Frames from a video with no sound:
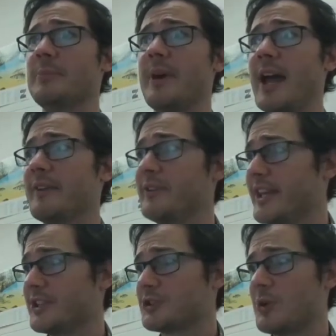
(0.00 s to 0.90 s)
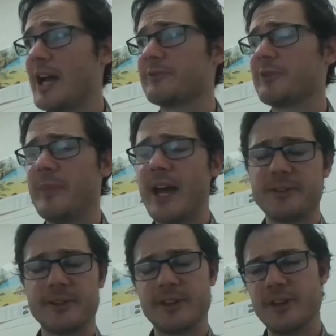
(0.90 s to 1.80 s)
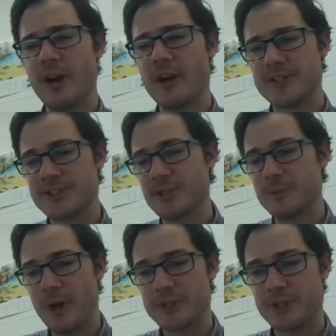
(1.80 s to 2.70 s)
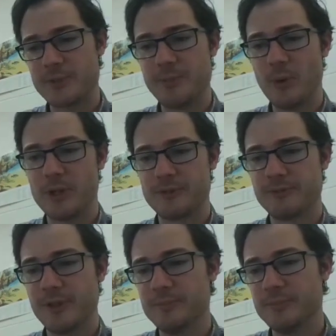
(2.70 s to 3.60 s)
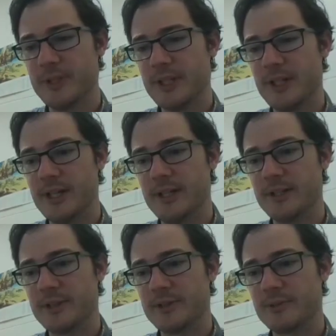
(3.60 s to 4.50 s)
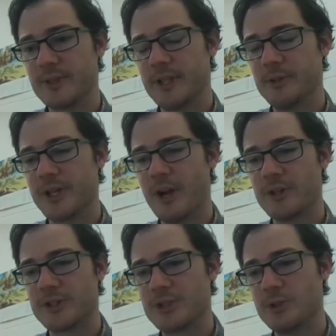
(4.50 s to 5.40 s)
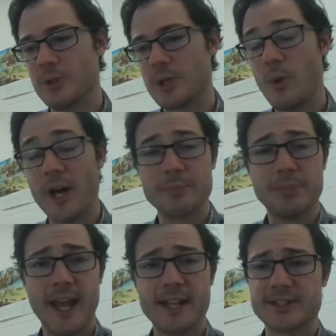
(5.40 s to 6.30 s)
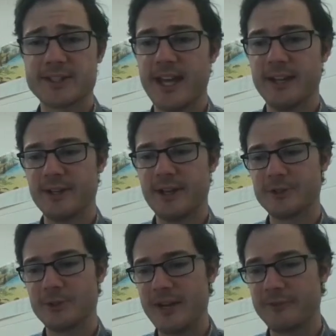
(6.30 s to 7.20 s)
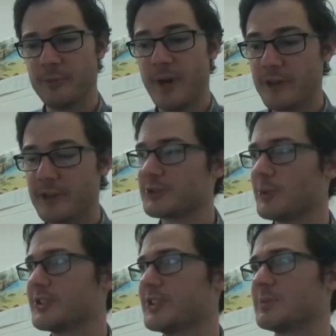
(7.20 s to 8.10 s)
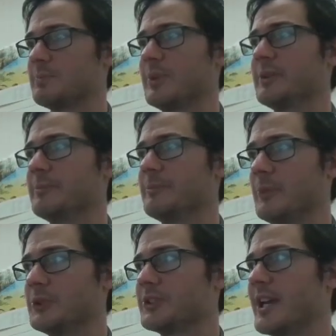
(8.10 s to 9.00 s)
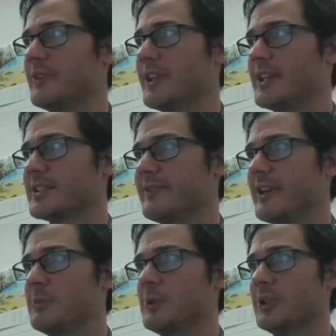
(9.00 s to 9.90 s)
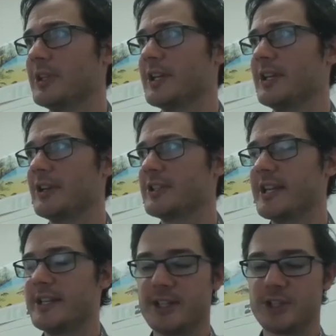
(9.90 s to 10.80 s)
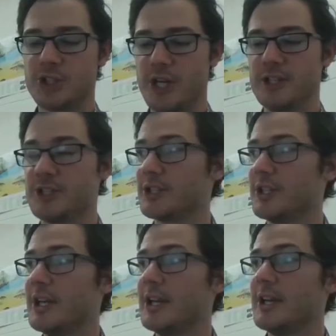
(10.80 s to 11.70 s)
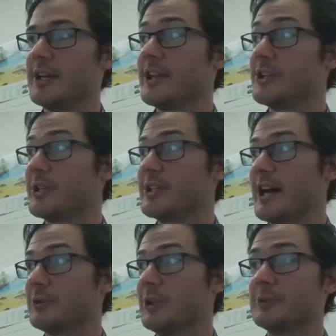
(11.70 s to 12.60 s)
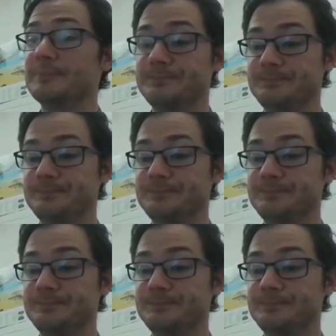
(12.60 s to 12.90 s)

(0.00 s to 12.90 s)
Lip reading: Everything is derived from that. There are certain parts of the report from in regards to aquatic plants that are derived from other sources, but mostly everything is available in our data exchange that you can download.